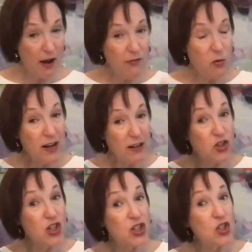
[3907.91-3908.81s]
Everyone else
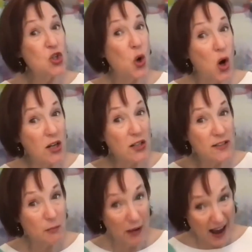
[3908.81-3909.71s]
just talks
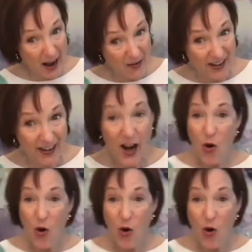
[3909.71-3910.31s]
about it